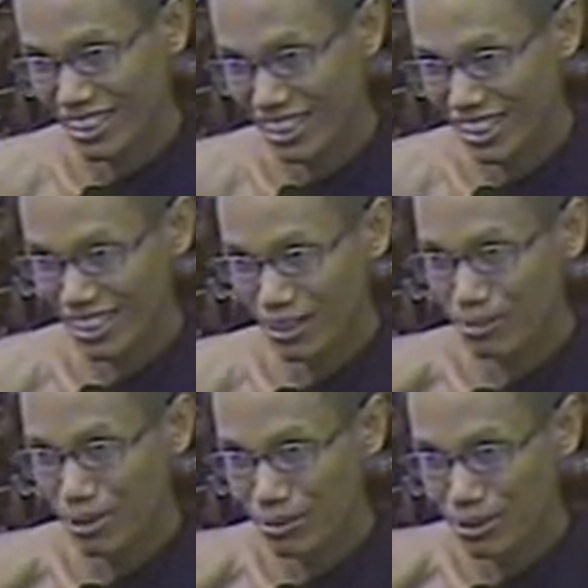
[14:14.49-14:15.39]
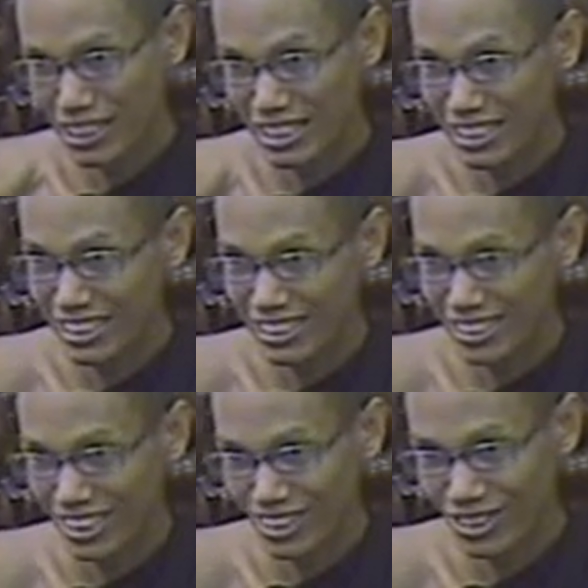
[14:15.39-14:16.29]
Uh, maybe
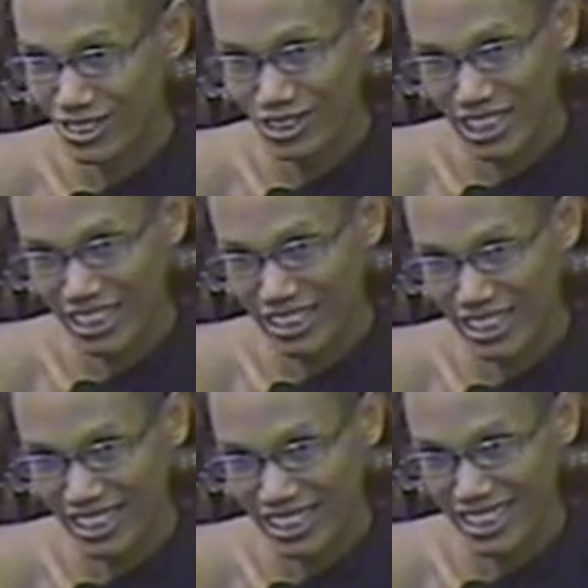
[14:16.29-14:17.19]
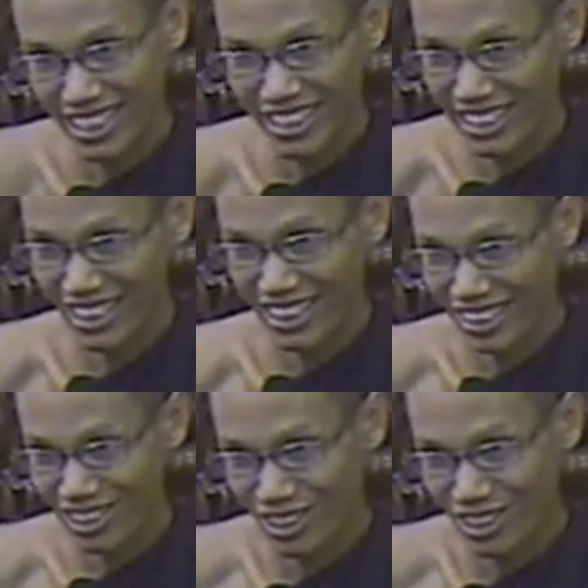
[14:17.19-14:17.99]
I want to say that snake uh,